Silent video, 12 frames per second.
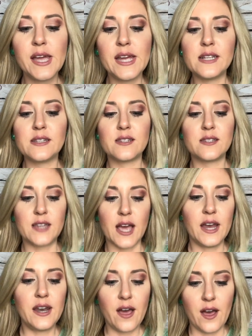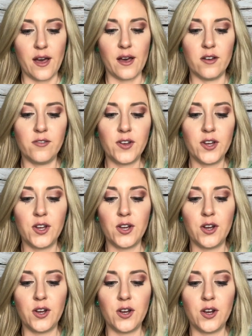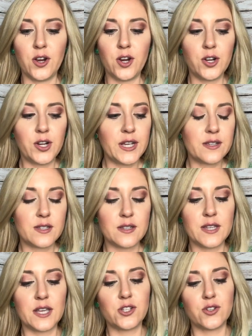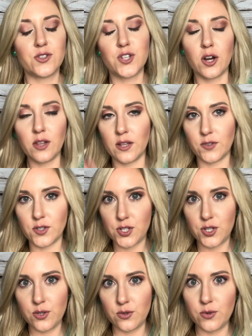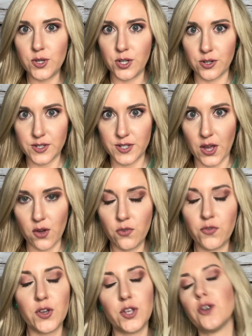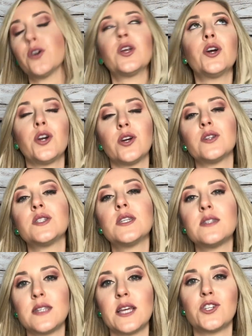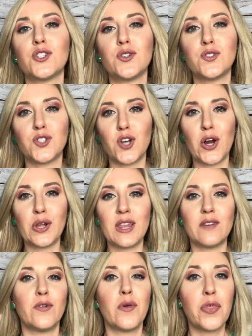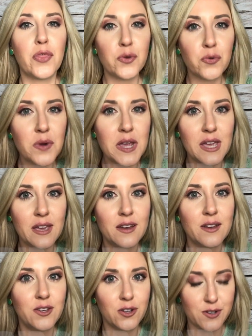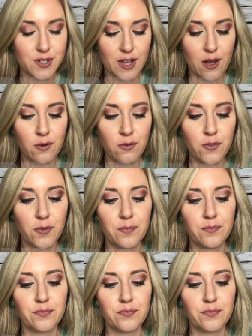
Instead of earning sensational start level two yourself, you're gonna earn sensational start level three yourself.